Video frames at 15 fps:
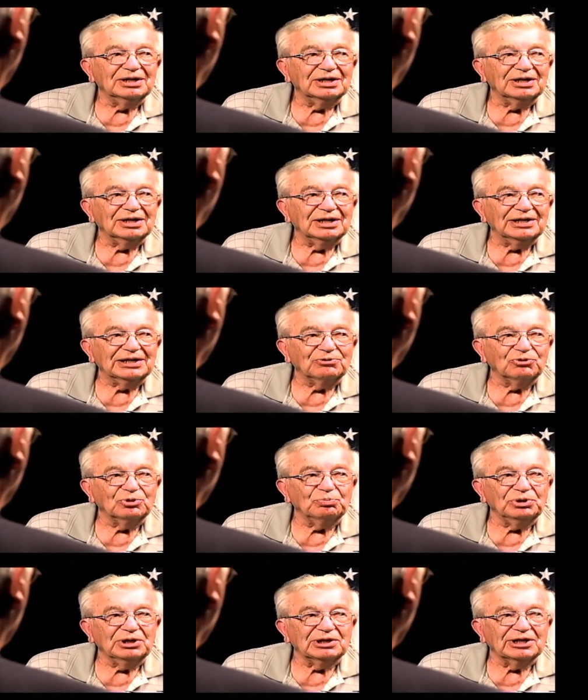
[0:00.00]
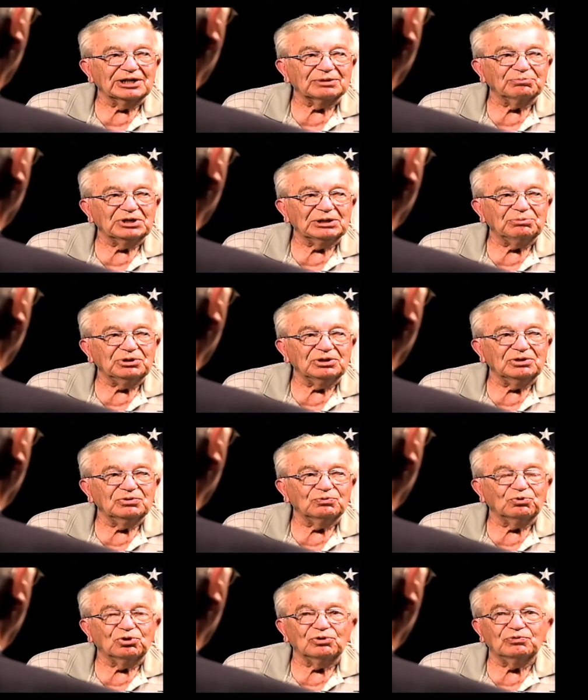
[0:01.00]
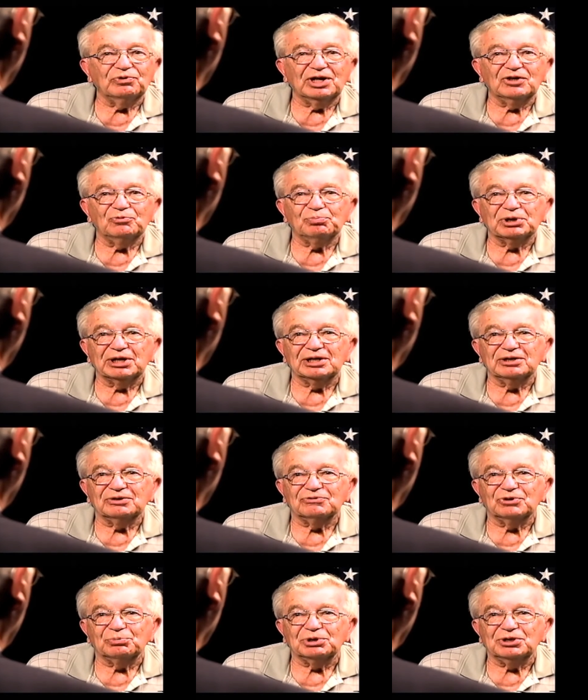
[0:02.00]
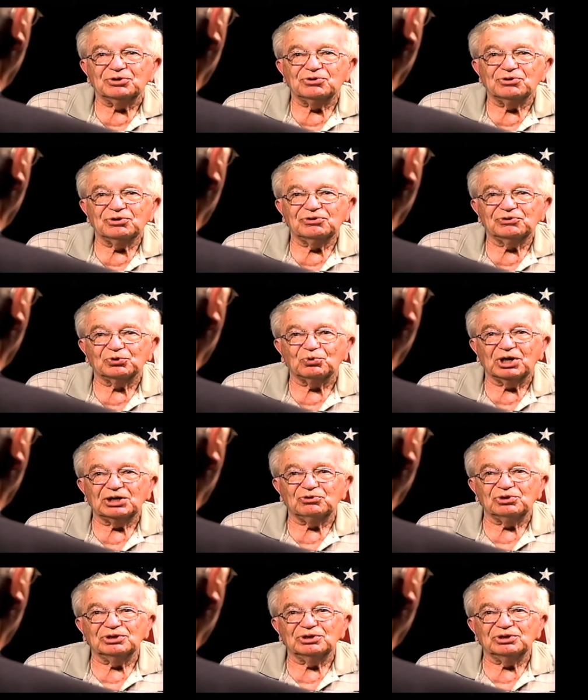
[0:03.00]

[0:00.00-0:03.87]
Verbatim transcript: And there would be like maybe 4 or 5 planes from each squadron